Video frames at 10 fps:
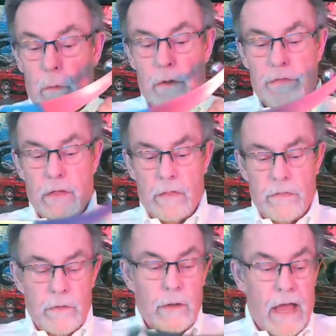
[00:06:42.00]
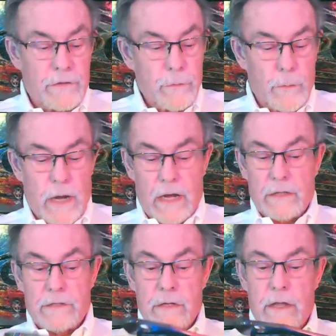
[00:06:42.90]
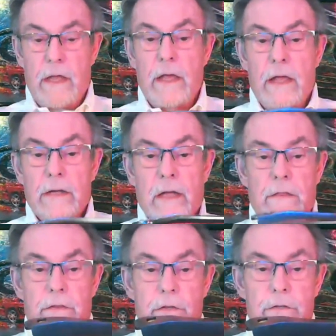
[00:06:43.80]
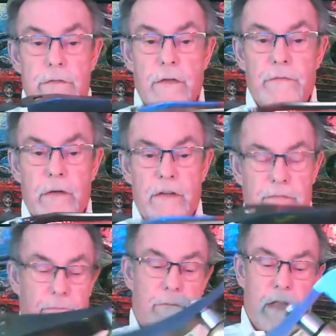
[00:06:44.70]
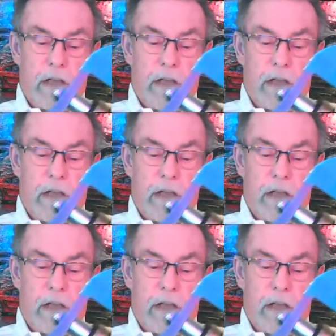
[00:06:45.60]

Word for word: with the axle brackets. Now this is different. You